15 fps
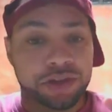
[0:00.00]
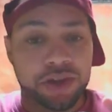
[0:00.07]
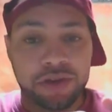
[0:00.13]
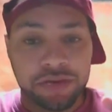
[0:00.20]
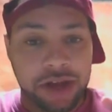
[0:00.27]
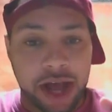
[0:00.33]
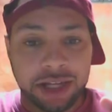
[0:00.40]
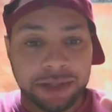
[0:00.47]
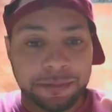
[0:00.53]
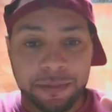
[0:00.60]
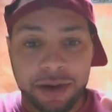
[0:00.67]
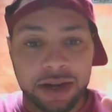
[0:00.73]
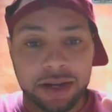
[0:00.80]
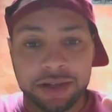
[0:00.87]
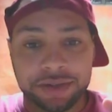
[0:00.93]
do not
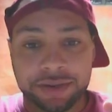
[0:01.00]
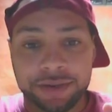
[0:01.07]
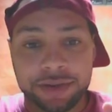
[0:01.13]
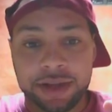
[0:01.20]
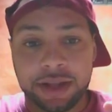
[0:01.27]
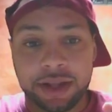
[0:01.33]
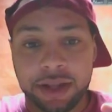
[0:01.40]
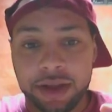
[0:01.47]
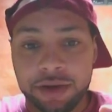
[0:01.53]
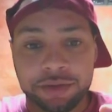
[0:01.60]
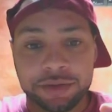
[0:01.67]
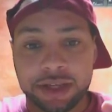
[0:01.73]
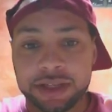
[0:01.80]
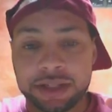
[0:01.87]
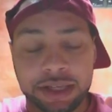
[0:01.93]
spray this on your
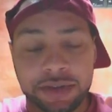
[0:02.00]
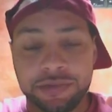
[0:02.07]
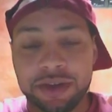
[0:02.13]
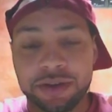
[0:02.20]
clothes because if